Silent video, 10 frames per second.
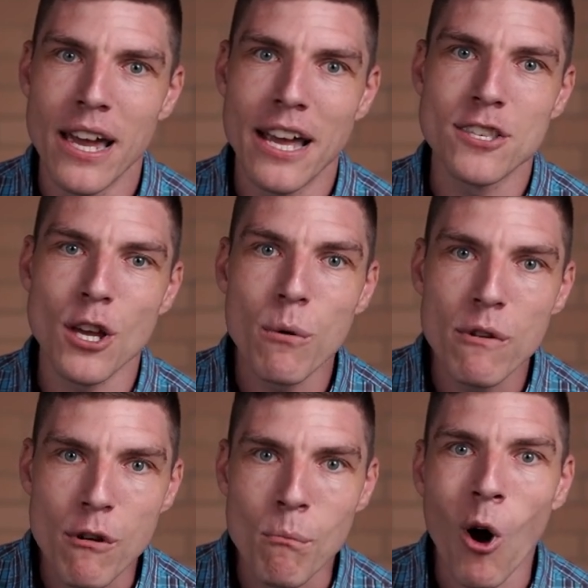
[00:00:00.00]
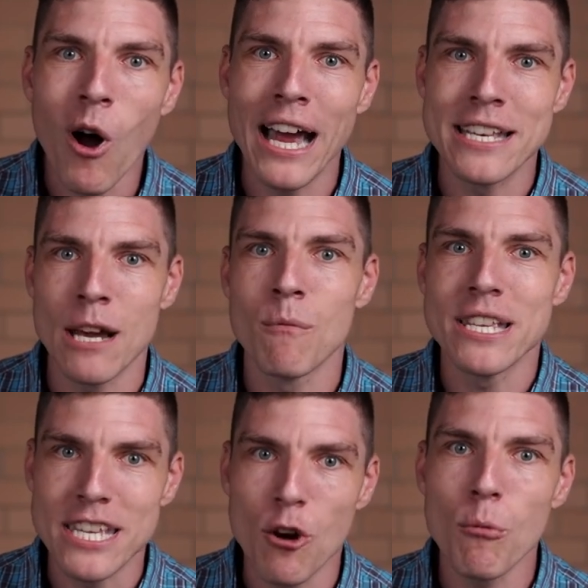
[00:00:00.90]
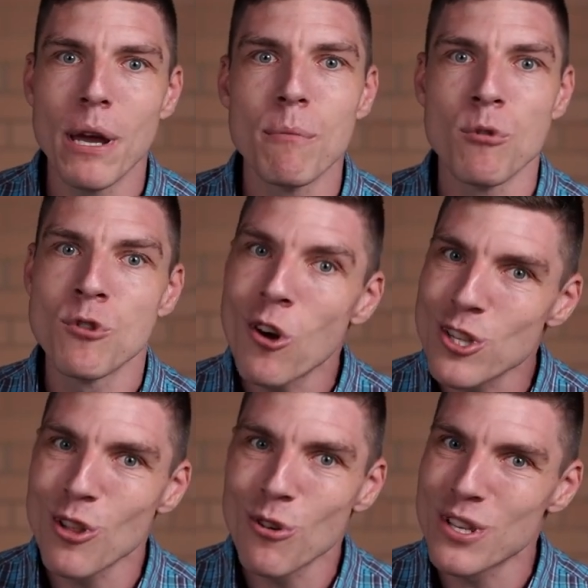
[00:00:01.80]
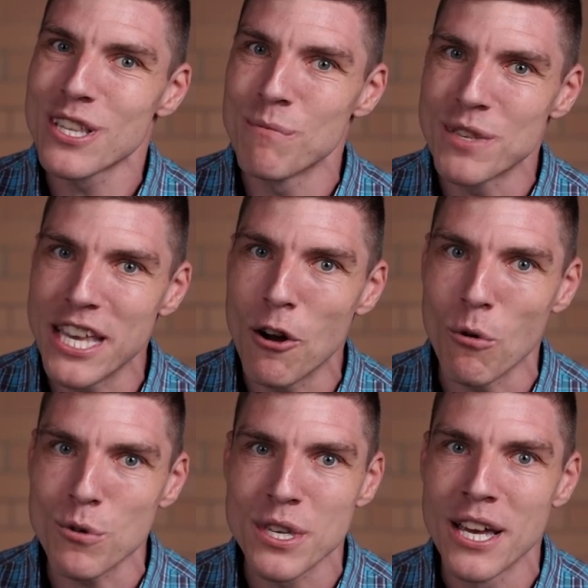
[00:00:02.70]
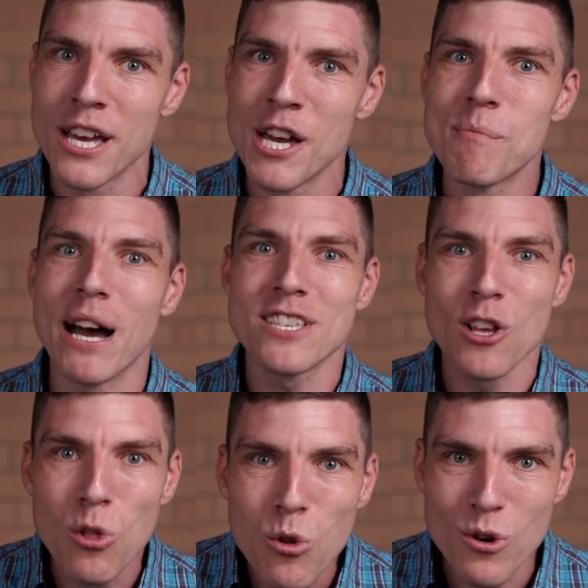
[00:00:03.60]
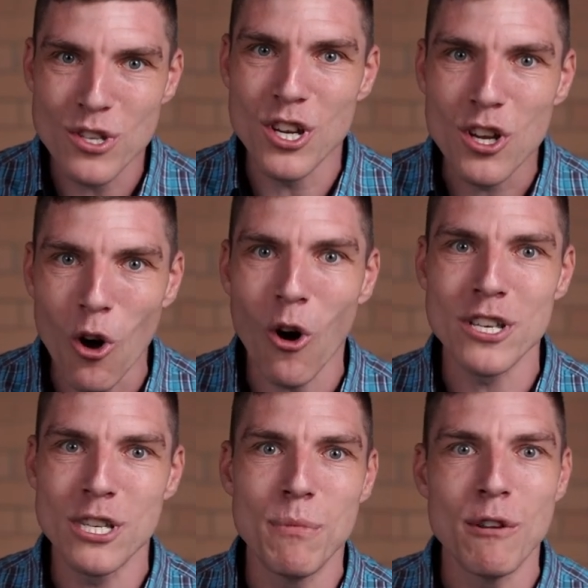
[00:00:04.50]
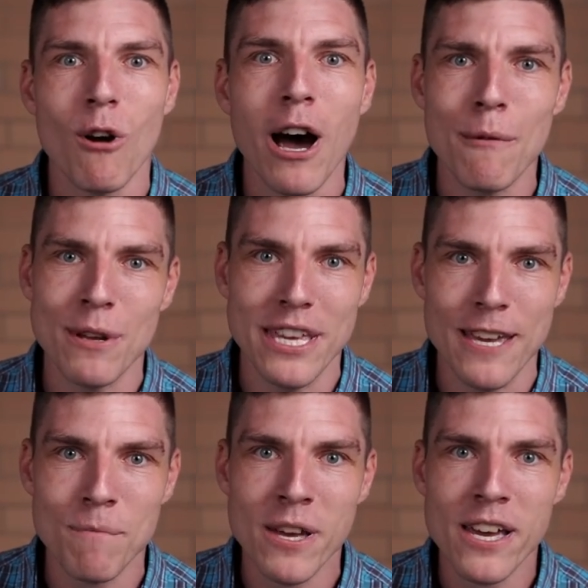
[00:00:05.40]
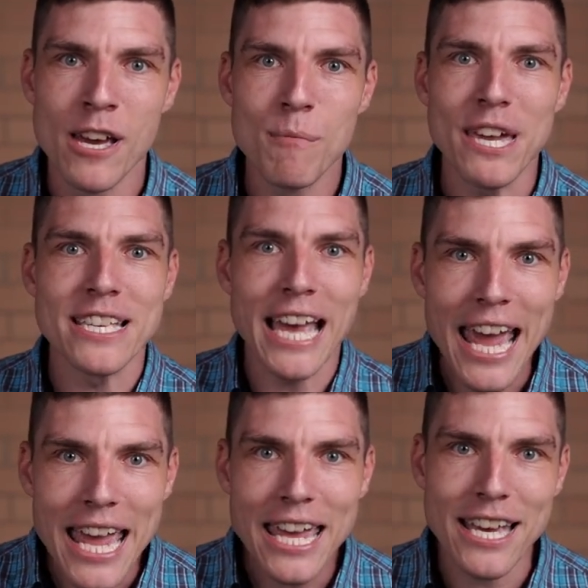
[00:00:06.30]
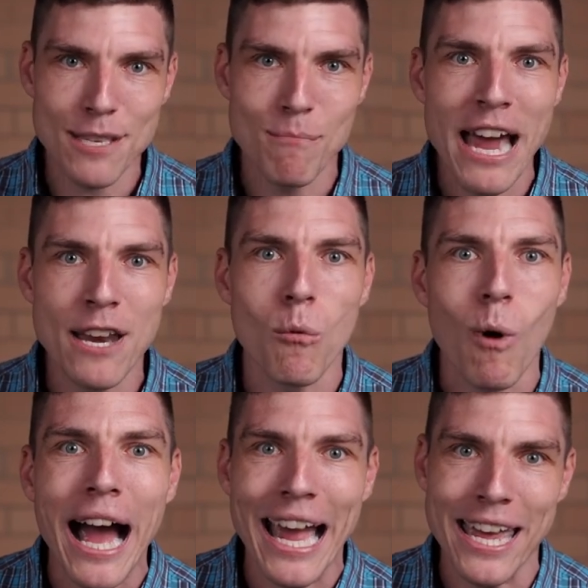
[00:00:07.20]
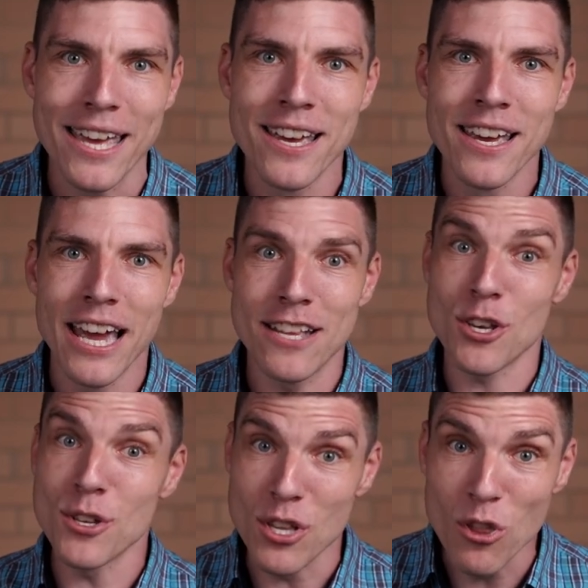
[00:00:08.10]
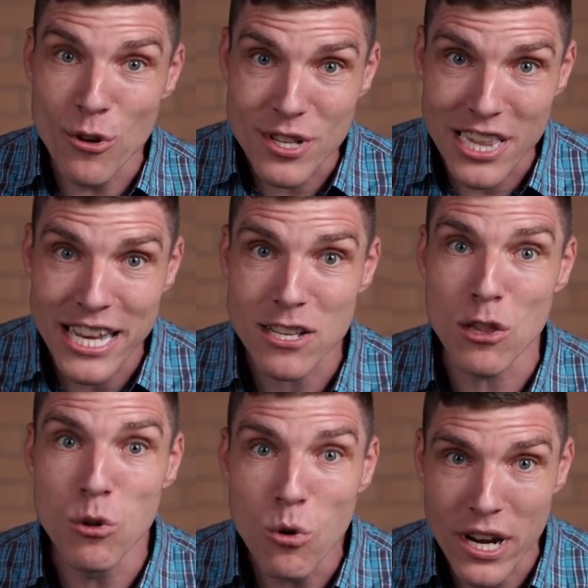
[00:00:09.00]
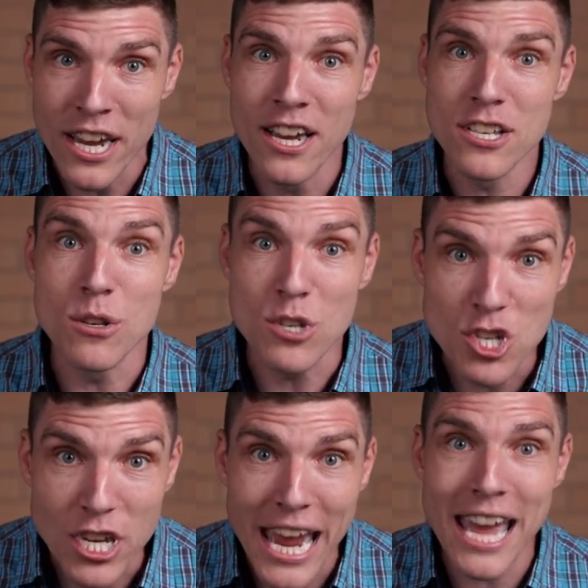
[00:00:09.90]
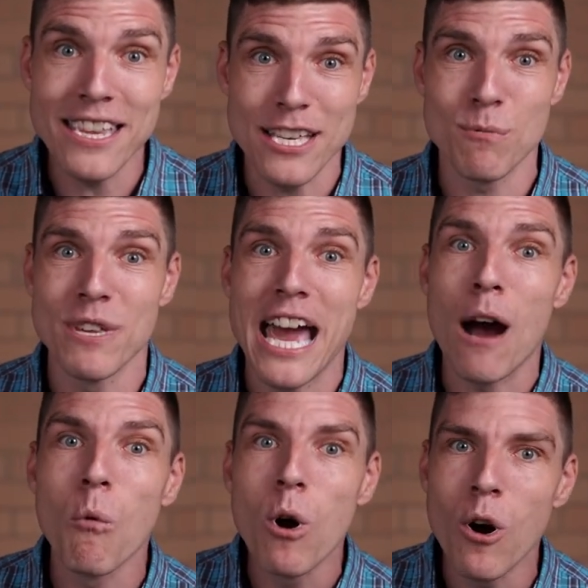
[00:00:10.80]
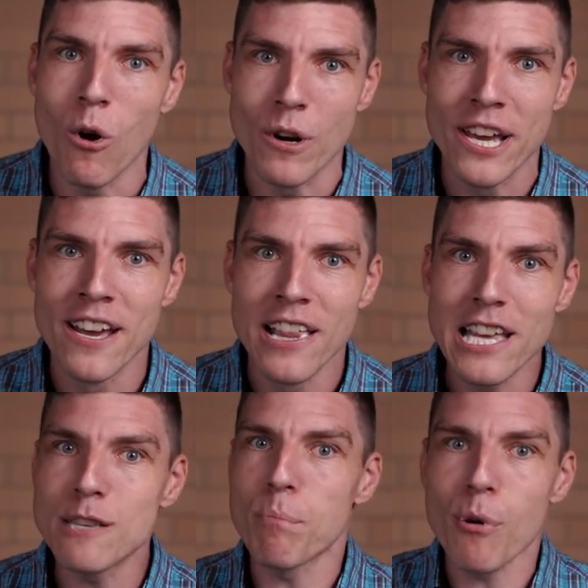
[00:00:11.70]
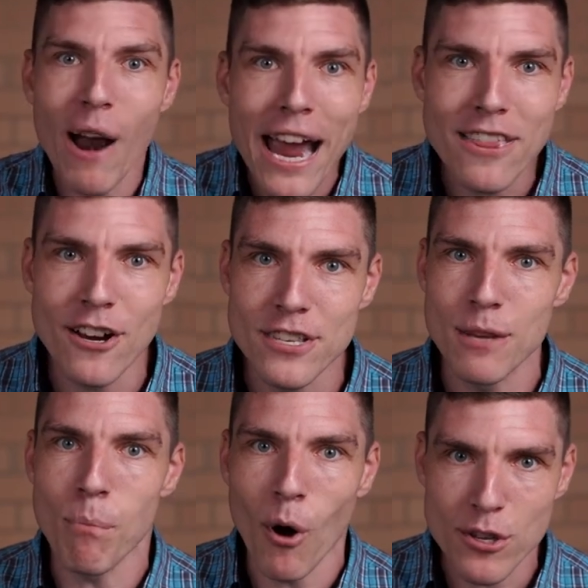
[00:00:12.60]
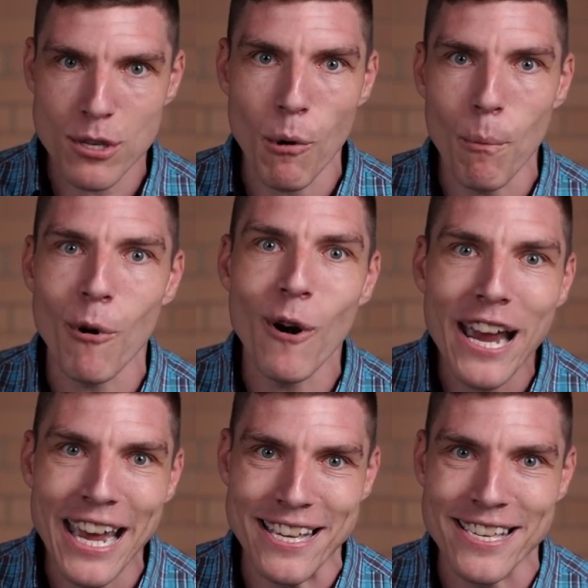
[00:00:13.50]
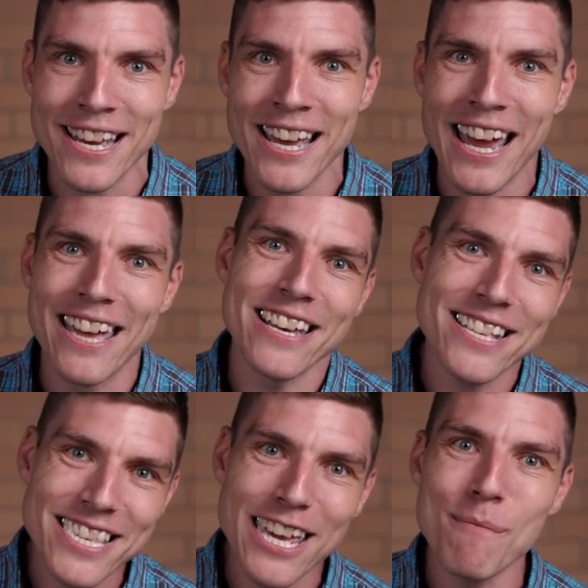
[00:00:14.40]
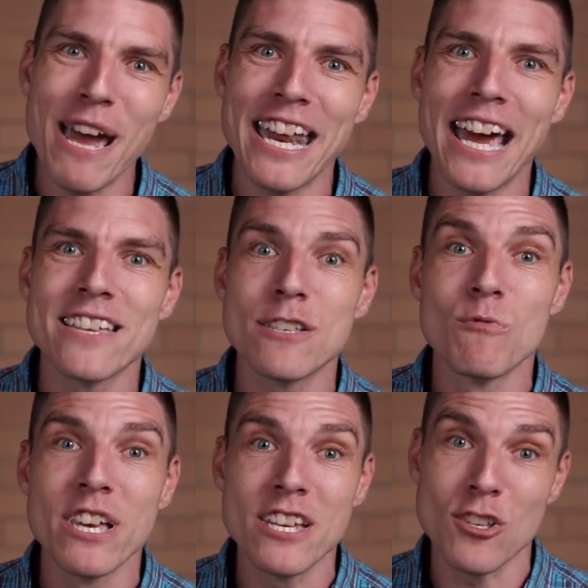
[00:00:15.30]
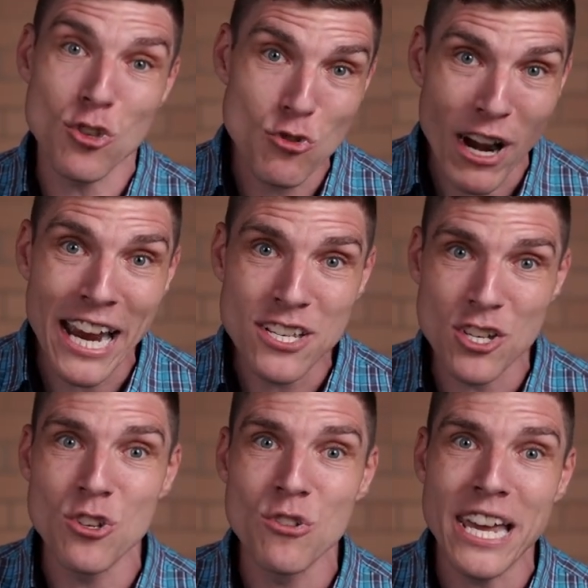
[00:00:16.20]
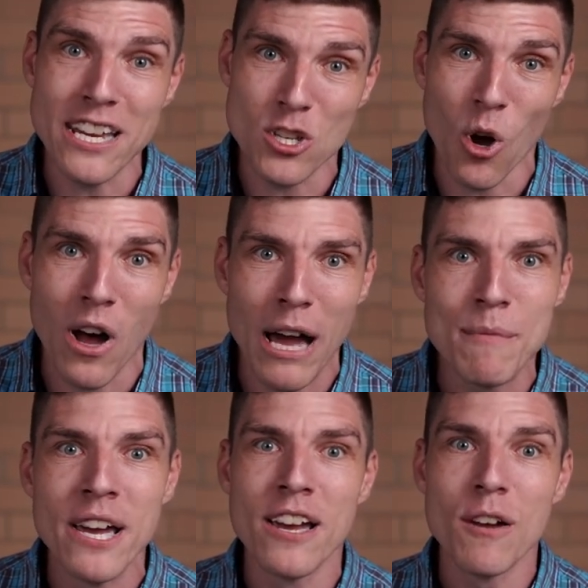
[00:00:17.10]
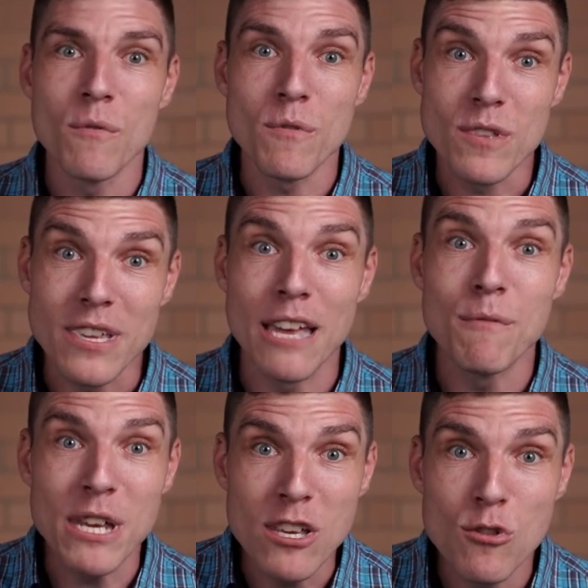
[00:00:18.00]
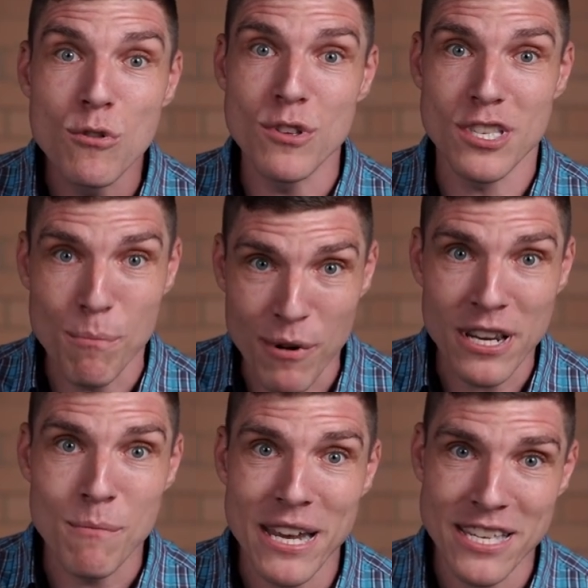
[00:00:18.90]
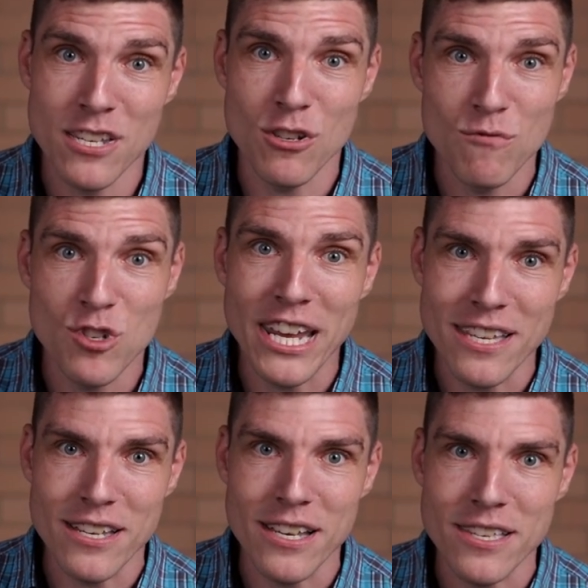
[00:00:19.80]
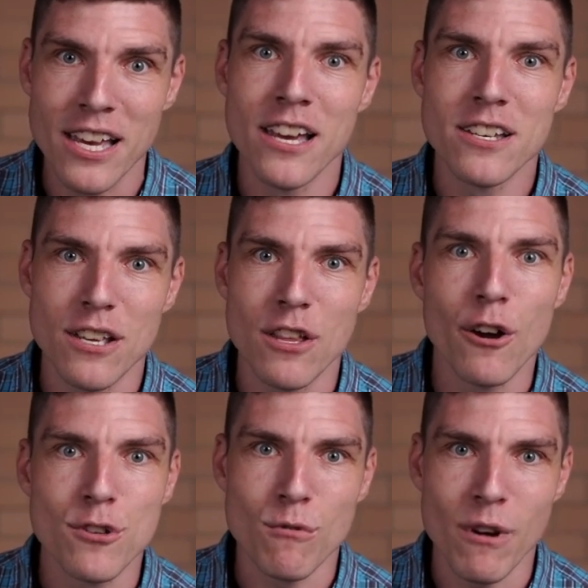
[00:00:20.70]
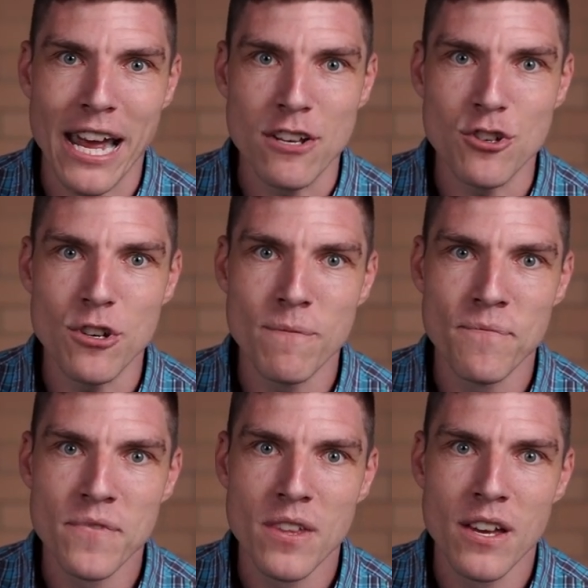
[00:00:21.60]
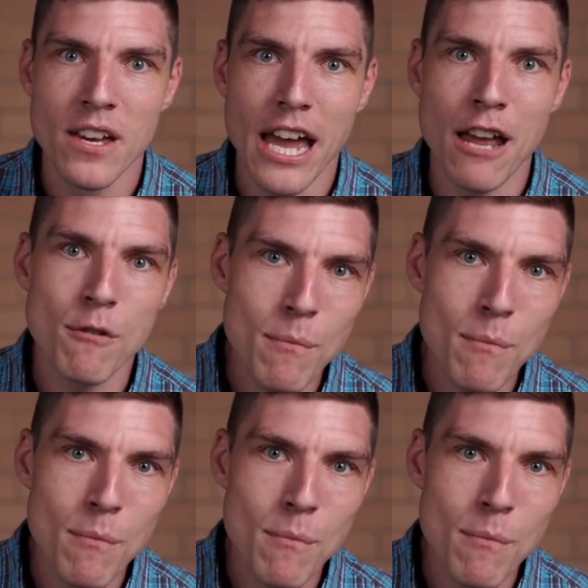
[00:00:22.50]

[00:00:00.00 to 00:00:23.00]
And so we remind and we tell people not to look to themselves, but to look to God to be right with him, because he has made a way. And so, St. Luke's, let's look to share this with our world. Let's pray those impossible prayers. And let's think about how this really strange and unique time can be used to bring the message of Jesus to those around you. And